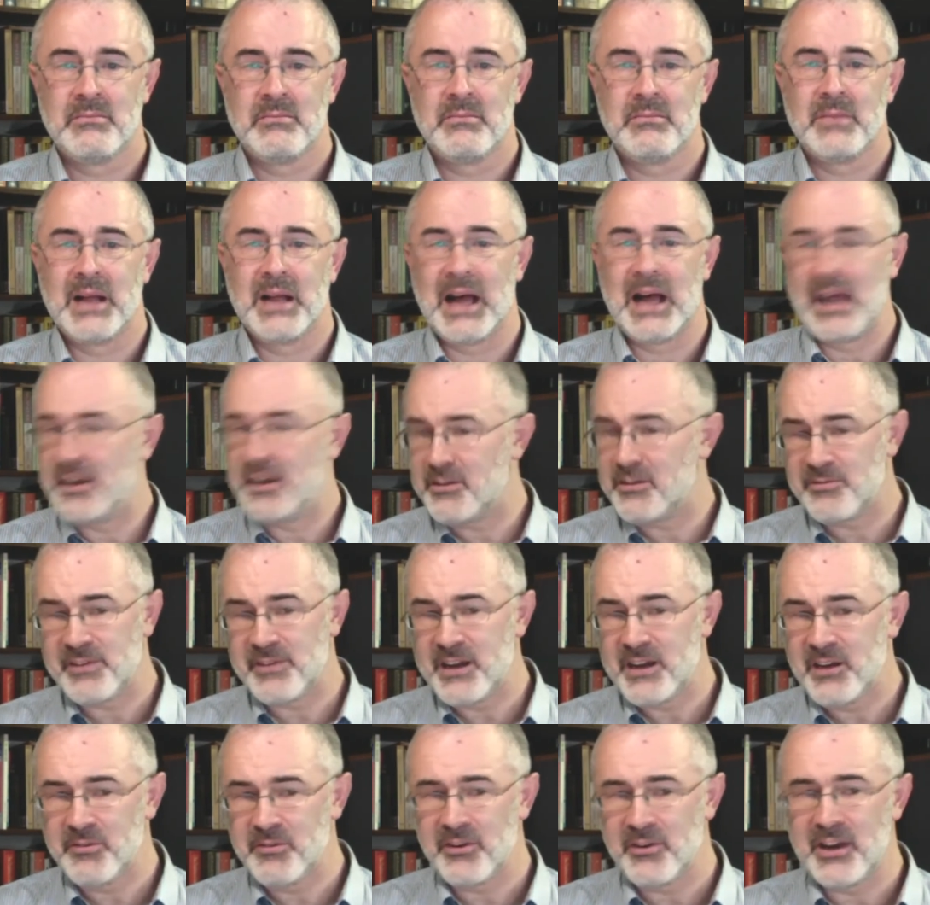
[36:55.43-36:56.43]
and a
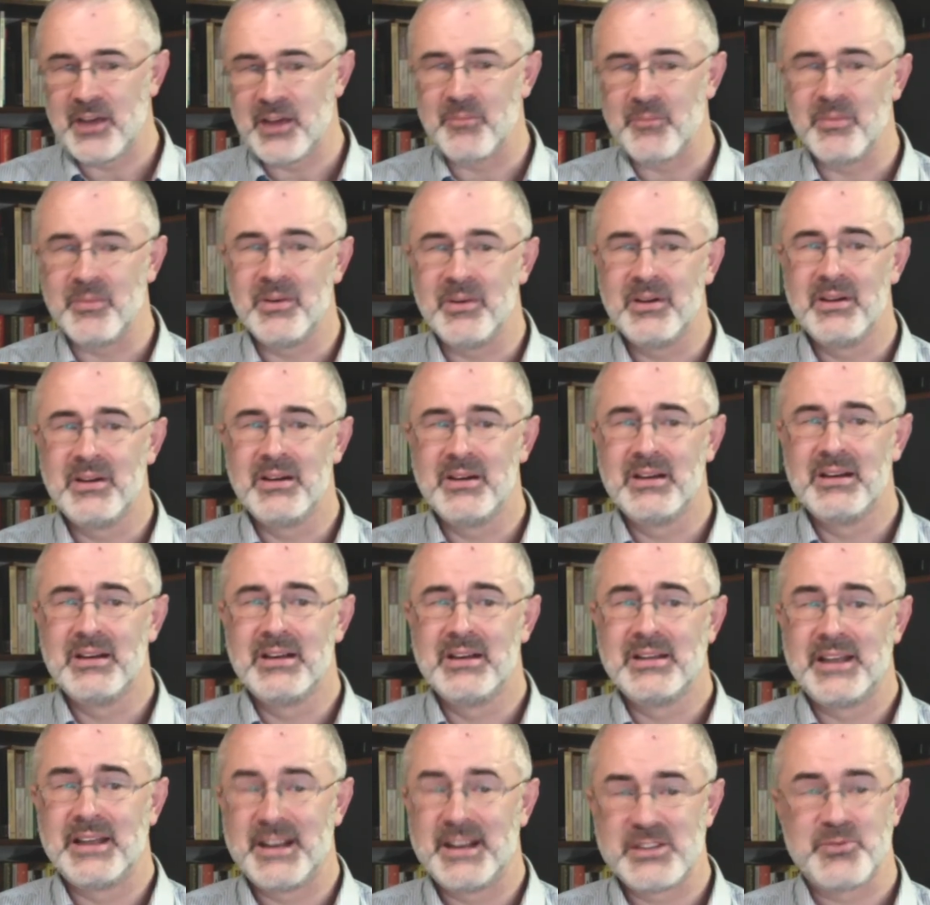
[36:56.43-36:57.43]
fear for him."
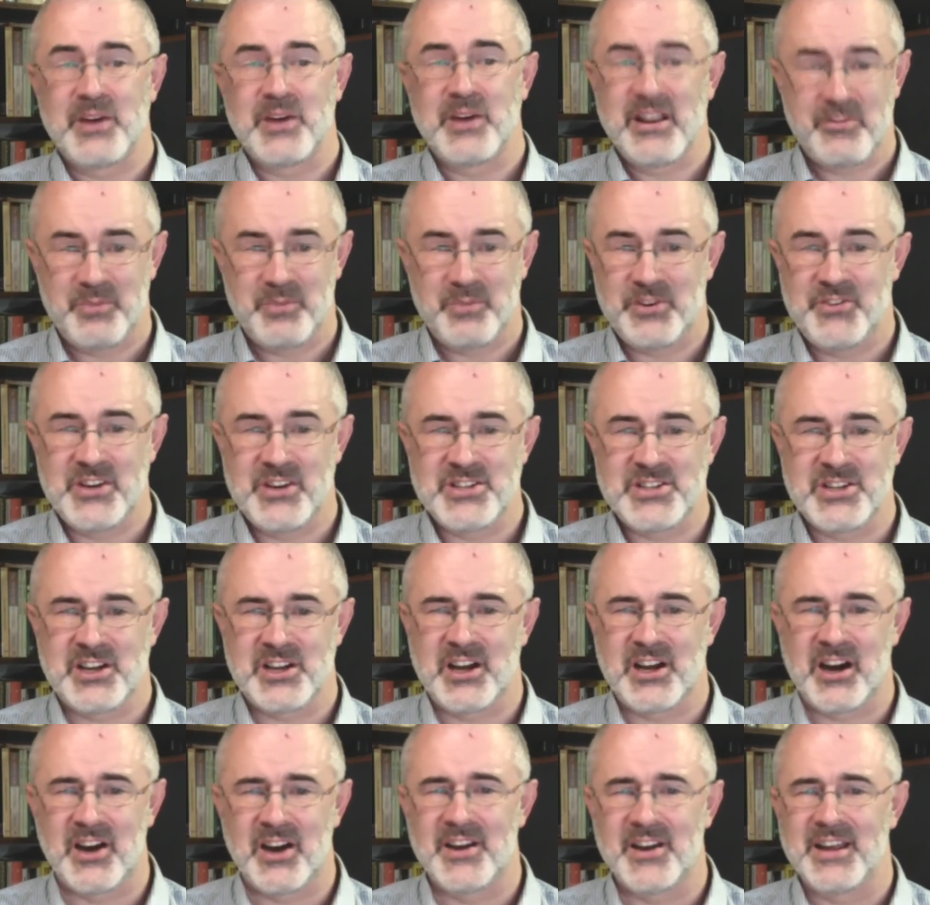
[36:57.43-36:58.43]
Then his wife Patricia
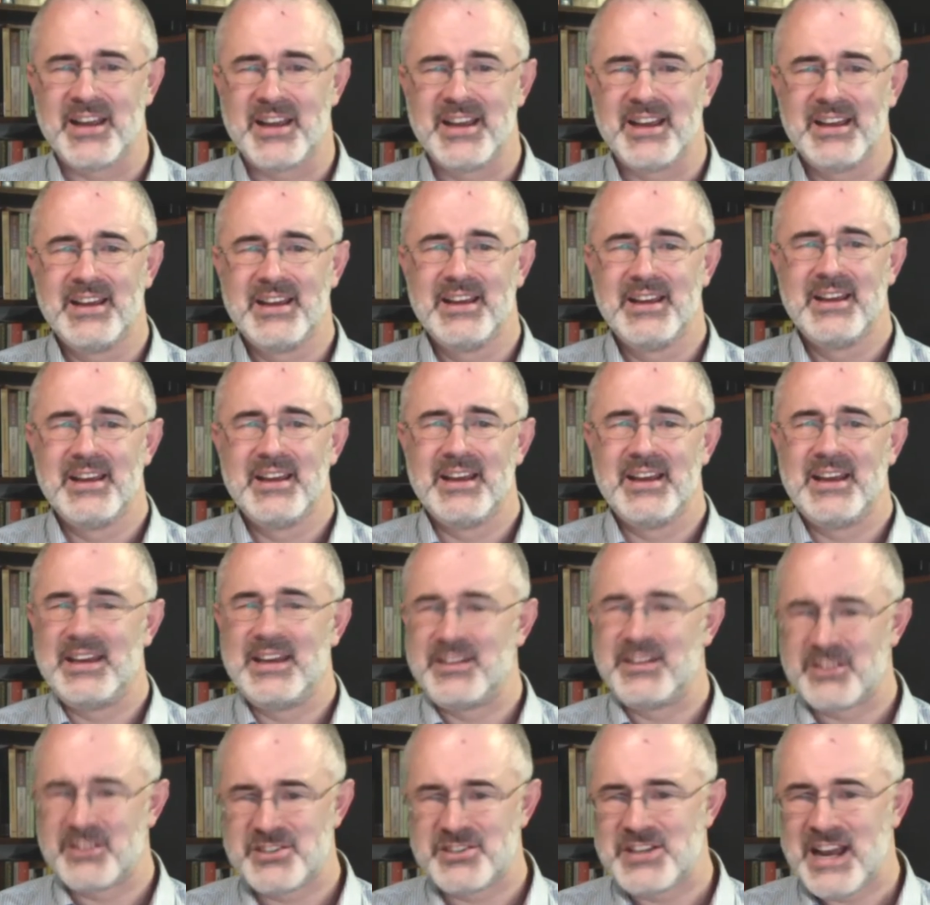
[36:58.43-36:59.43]
Cardie
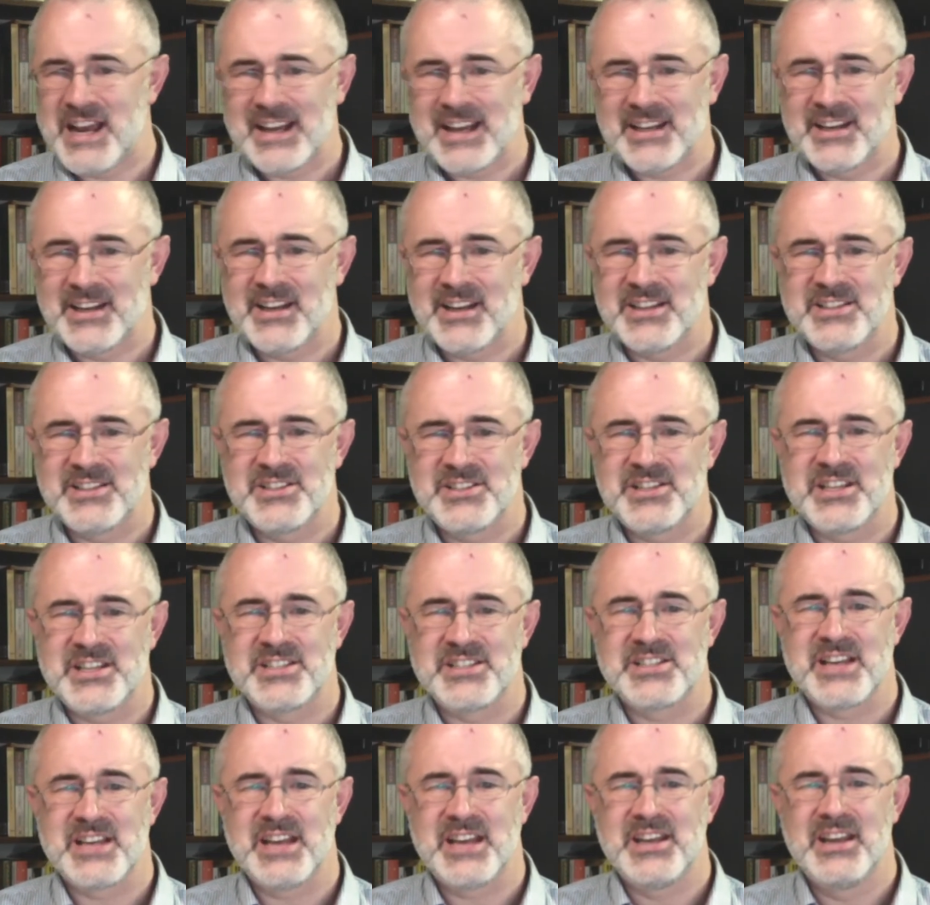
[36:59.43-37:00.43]
interjected and she
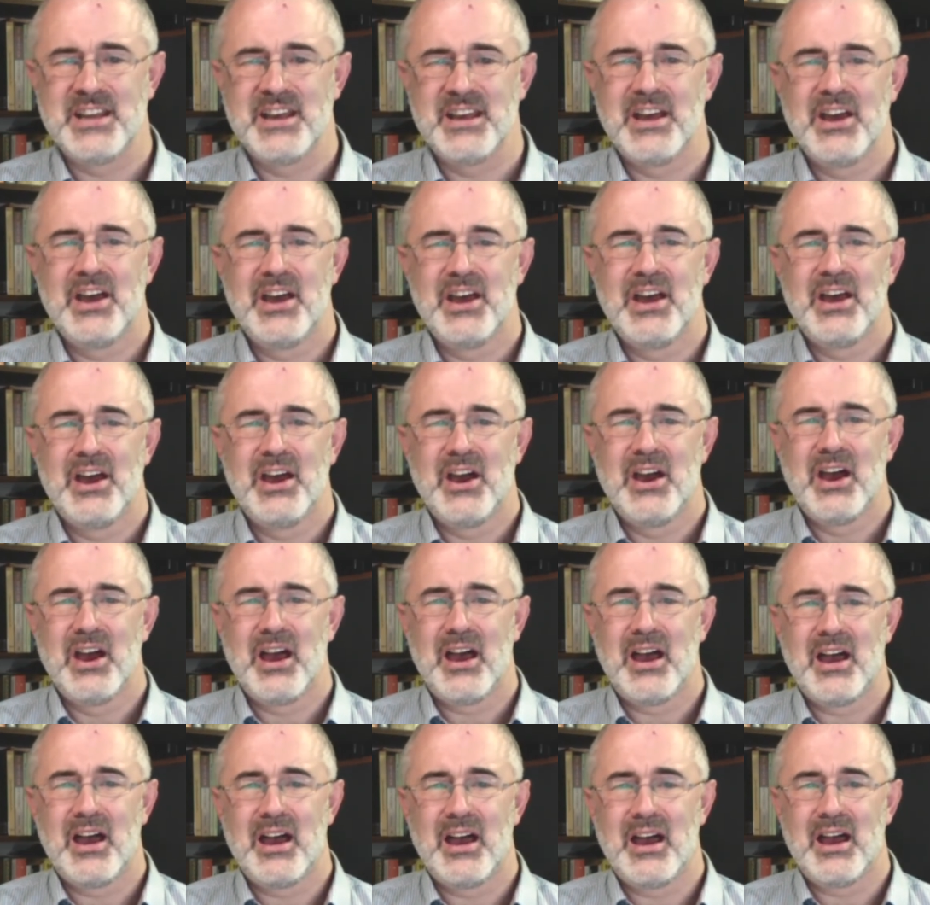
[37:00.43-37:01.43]
said,
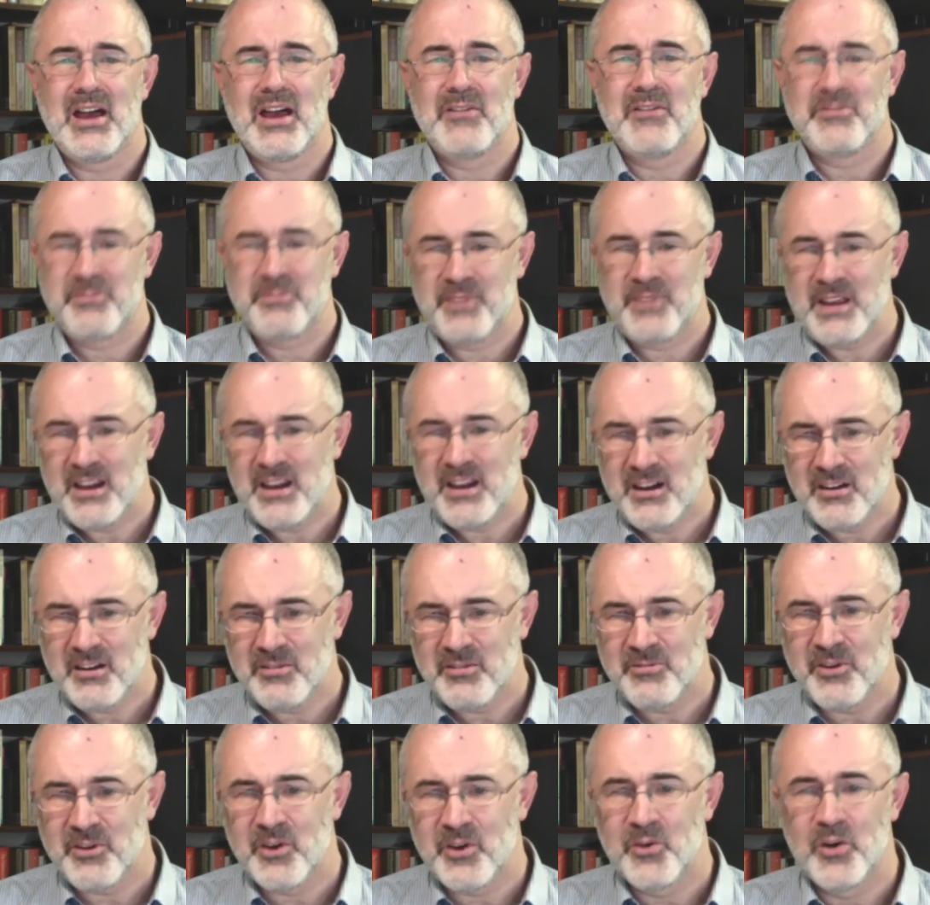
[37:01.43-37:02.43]
"A fear
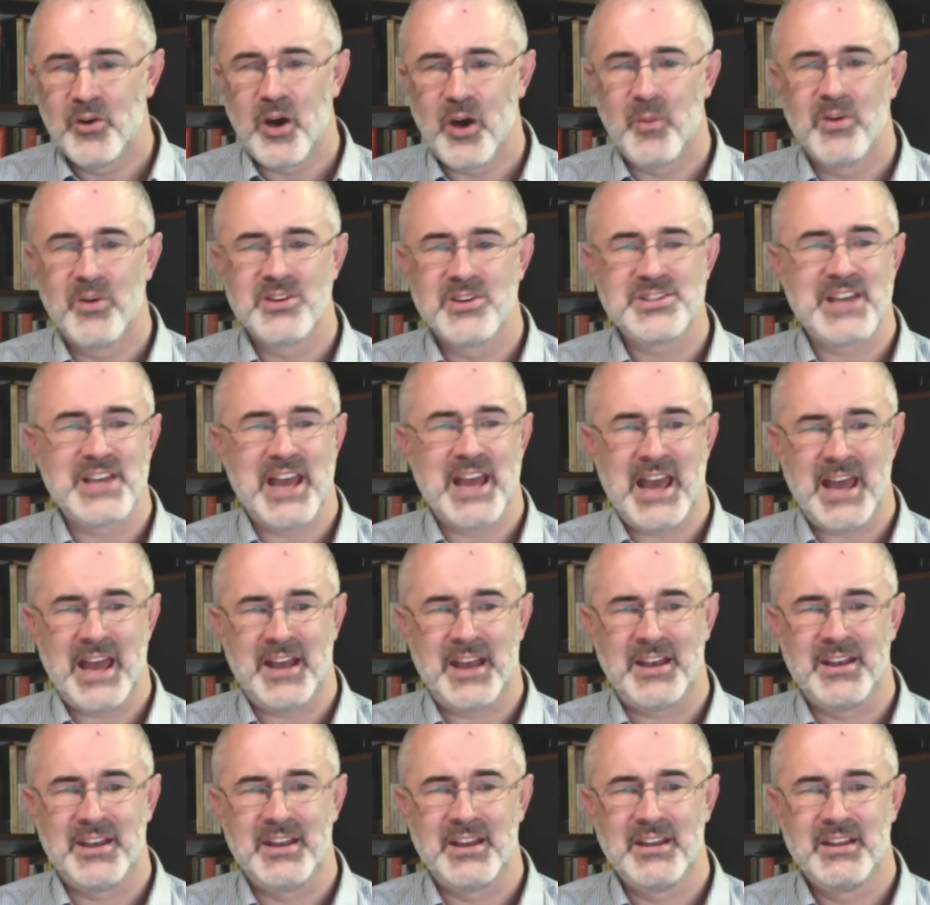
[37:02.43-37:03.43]
for Robert's
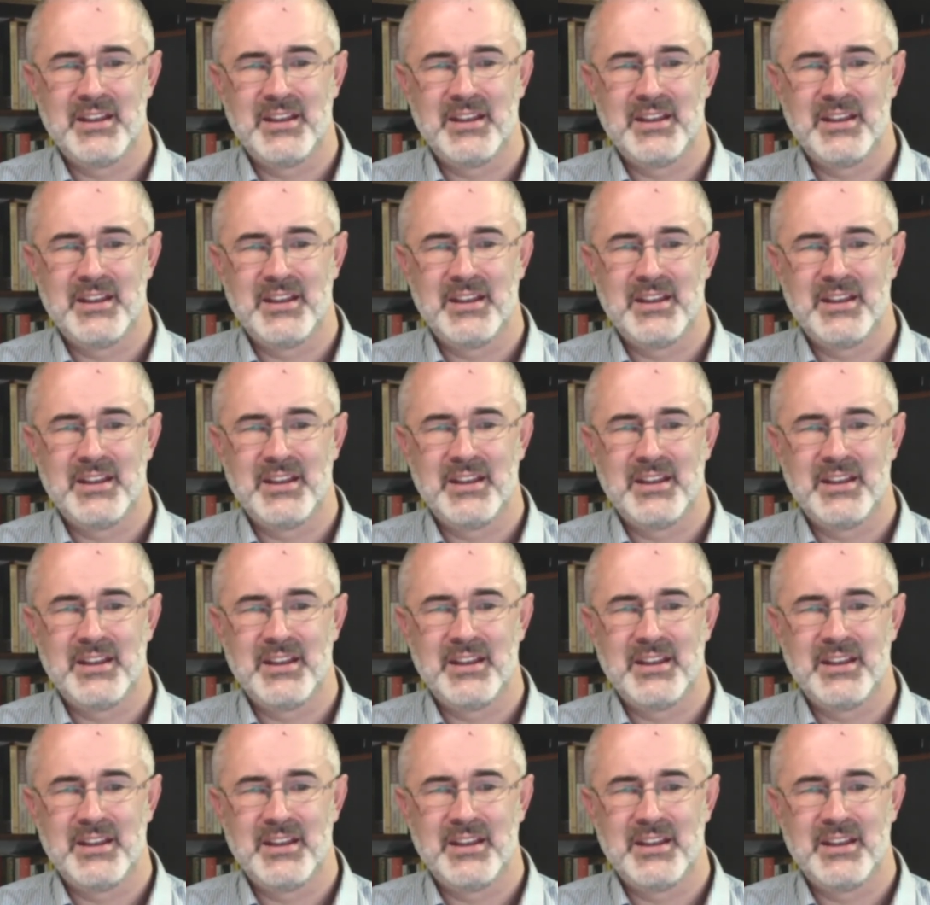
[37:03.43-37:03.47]
end.